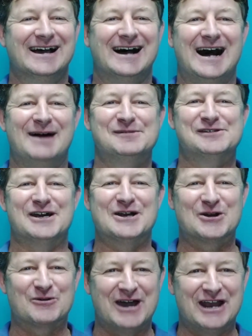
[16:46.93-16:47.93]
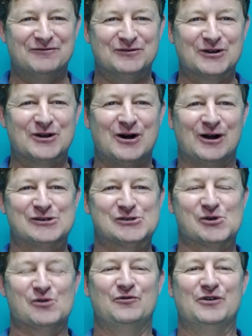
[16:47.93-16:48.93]
I'm so grateful God
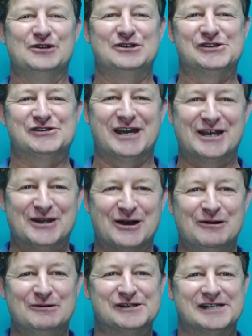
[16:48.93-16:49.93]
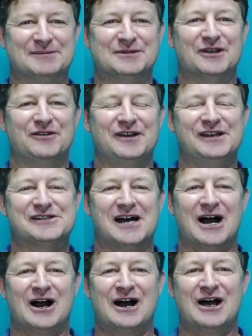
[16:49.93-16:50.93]
saw fit to say no to some of the things
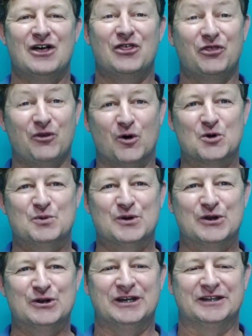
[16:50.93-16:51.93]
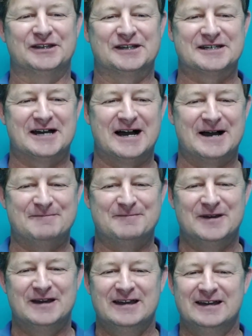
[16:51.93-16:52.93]
I thought were good at the time.
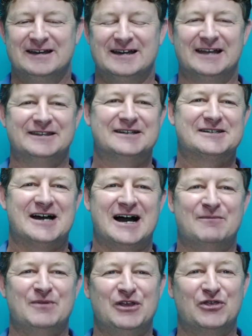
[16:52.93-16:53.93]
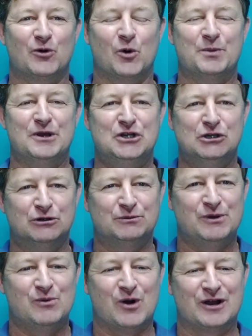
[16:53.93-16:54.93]
At the time, we thought we knew what
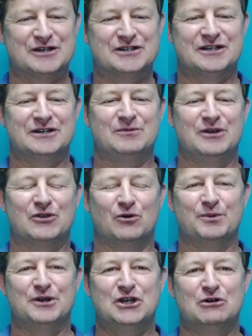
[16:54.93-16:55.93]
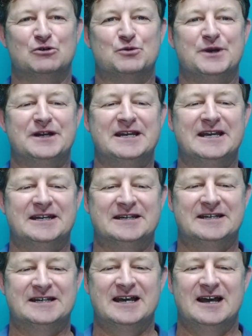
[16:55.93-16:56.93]
we wanted. We thought we knew what we
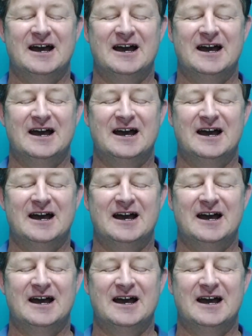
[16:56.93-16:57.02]
needed.